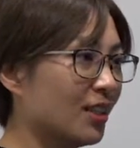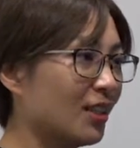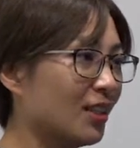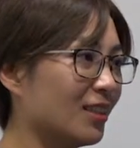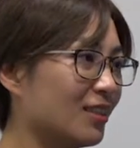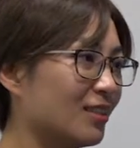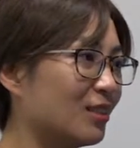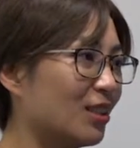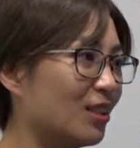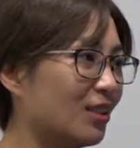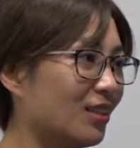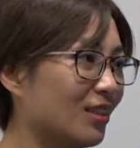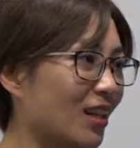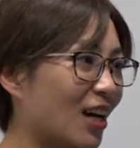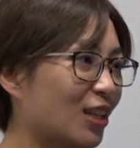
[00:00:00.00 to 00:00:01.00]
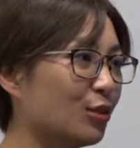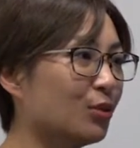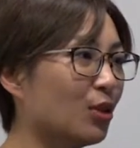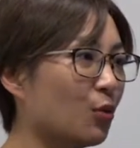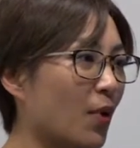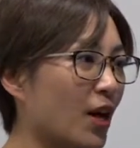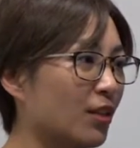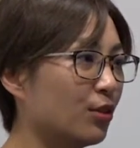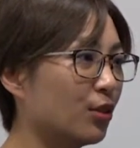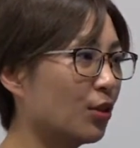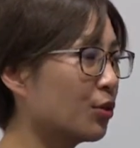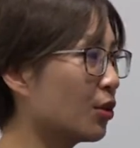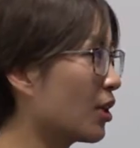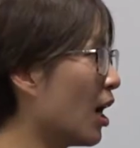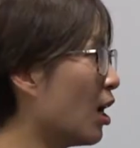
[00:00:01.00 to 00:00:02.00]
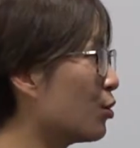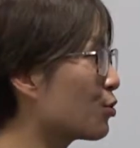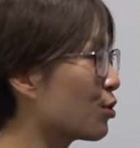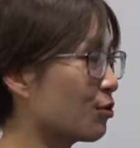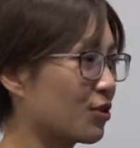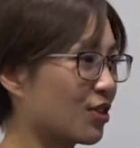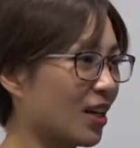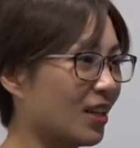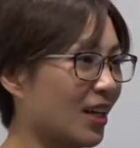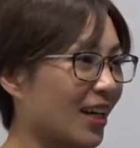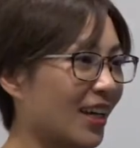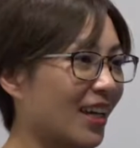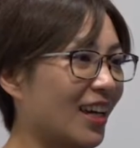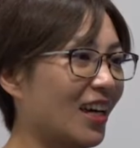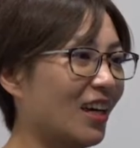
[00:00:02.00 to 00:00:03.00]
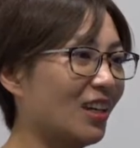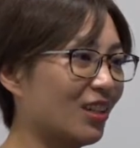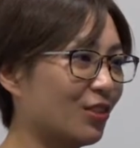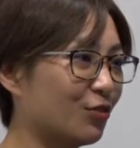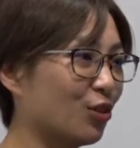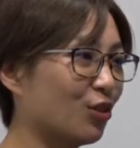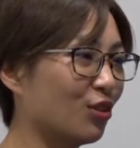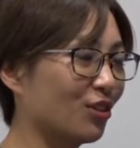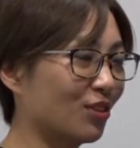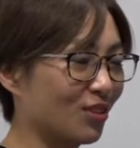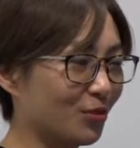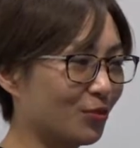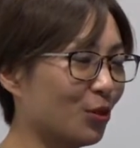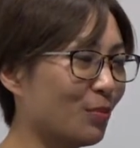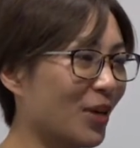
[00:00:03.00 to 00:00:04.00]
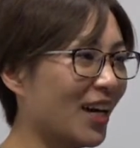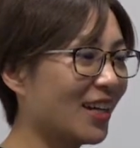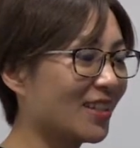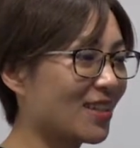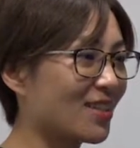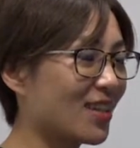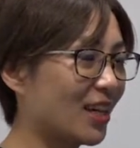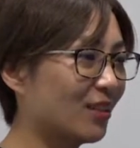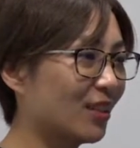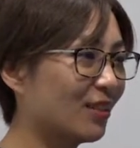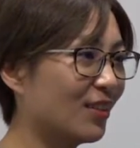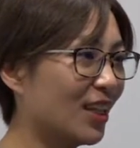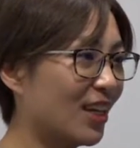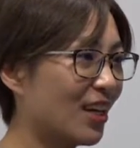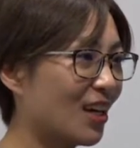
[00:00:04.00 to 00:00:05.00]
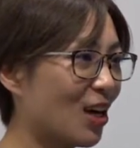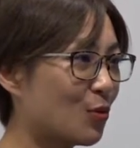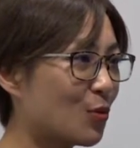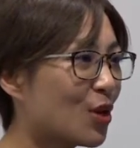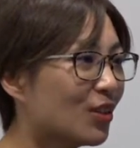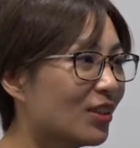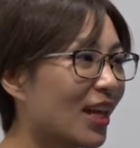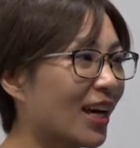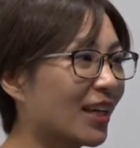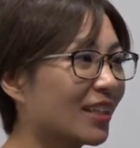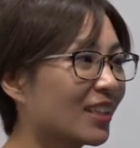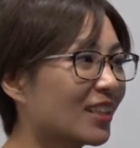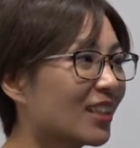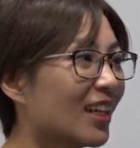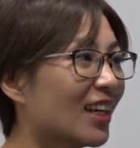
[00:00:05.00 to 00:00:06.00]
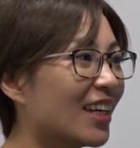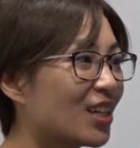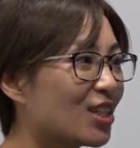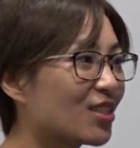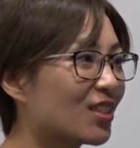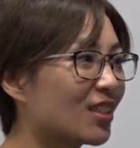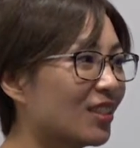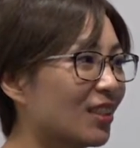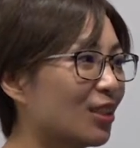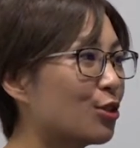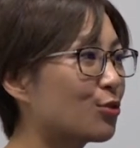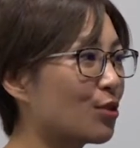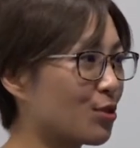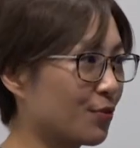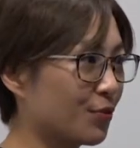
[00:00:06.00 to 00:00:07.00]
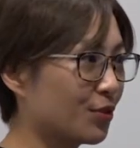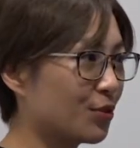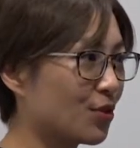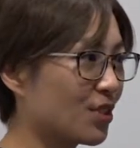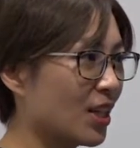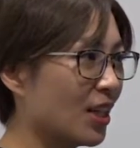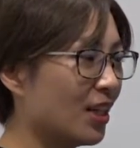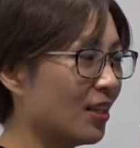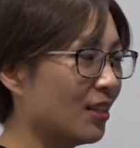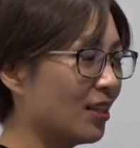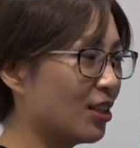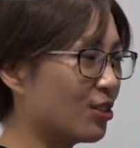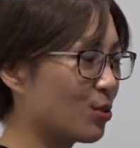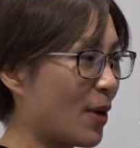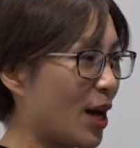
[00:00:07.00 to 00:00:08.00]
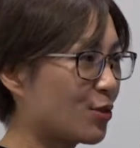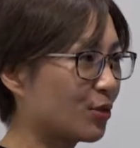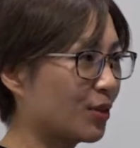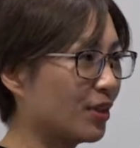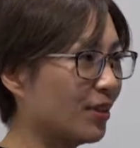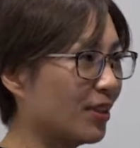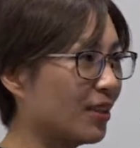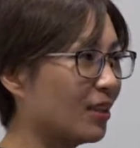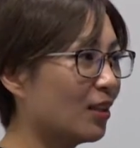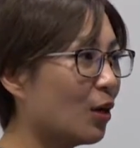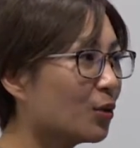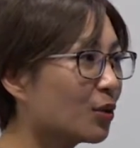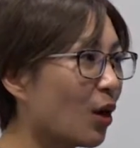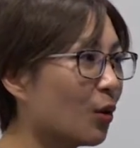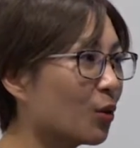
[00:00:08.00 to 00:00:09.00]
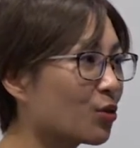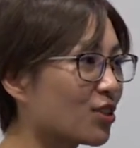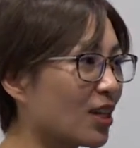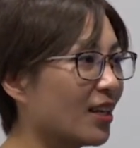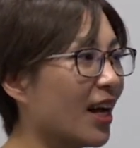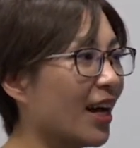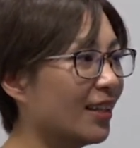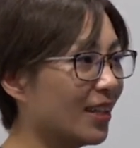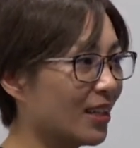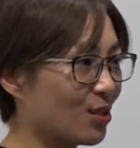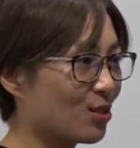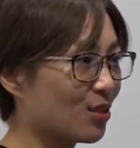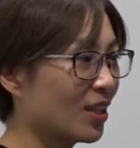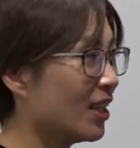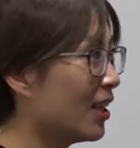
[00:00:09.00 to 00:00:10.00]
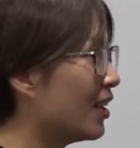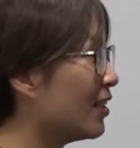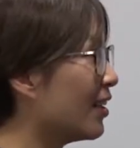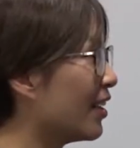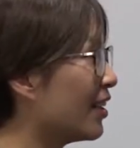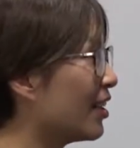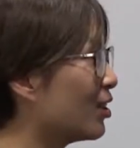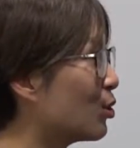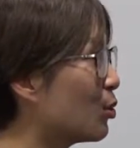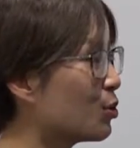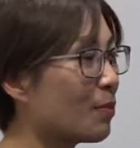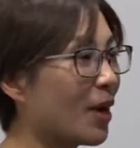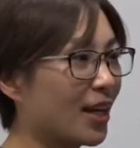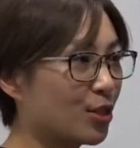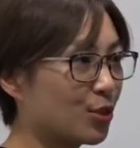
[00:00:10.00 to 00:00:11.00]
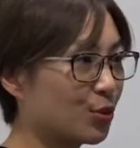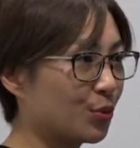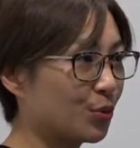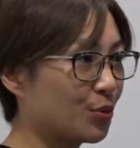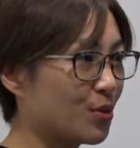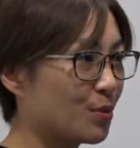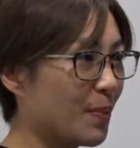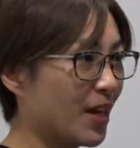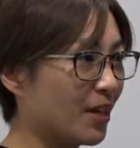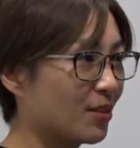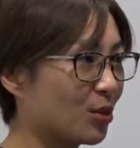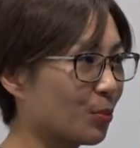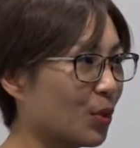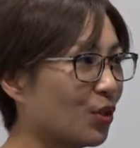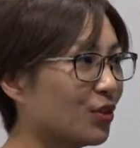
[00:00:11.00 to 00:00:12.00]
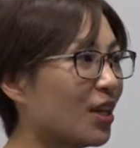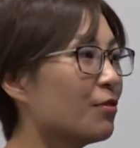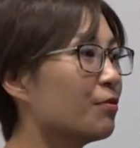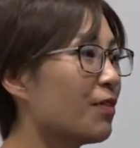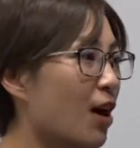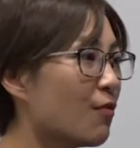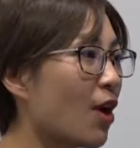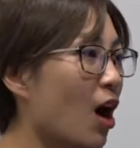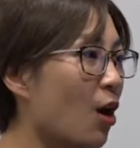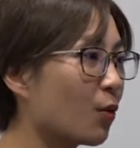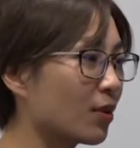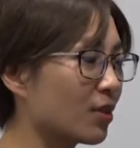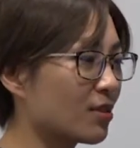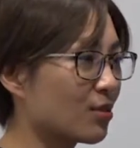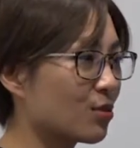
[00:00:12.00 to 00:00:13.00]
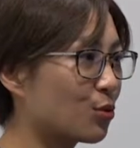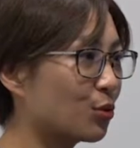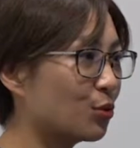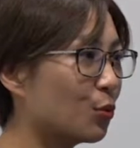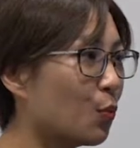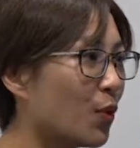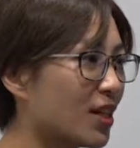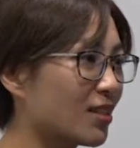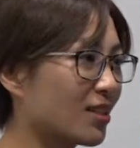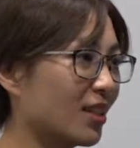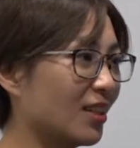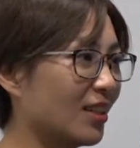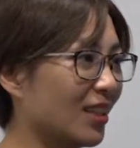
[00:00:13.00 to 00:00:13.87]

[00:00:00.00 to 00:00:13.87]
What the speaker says: I don't know whether know your culture of Shanghai. For my understanding, they really eat delicious foods, especially the local Shanghainese. They don't mind to spend more than 5 hours to wait